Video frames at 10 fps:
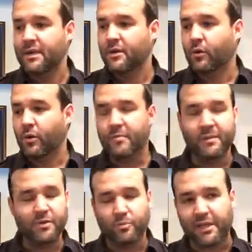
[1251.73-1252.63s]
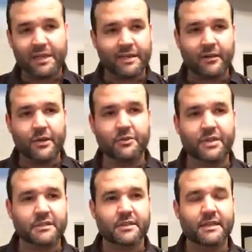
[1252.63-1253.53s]
or maybe their plate carrier,
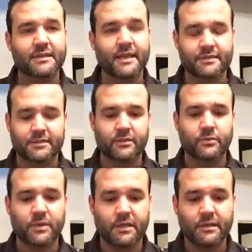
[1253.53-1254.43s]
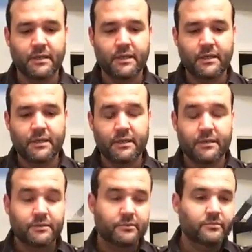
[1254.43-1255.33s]
things like that. So
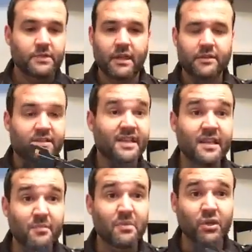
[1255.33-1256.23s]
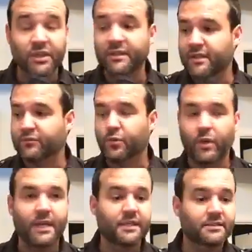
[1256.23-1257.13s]
10 million different
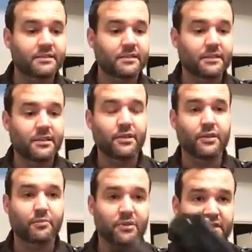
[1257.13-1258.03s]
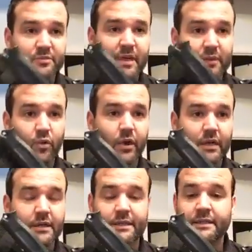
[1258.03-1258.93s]
ways you can put this bad boy
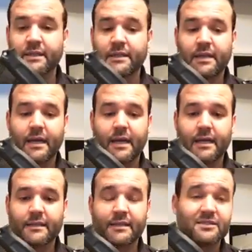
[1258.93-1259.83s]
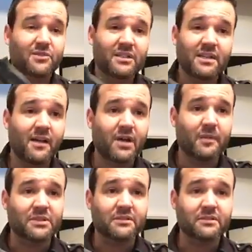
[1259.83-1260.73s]
on you. And it's great to have
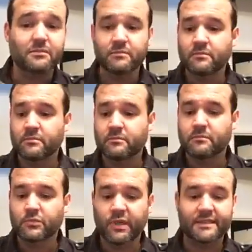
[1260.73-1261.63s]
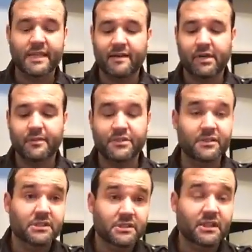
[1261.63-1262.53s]
options. Great to have options.
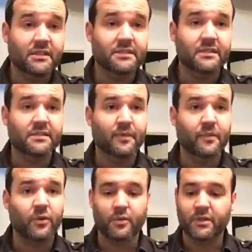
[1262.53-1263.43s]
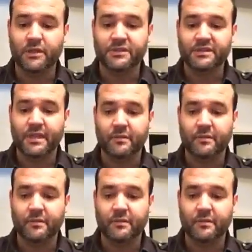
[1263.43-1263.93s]
You just got to take time to learn them and understand them.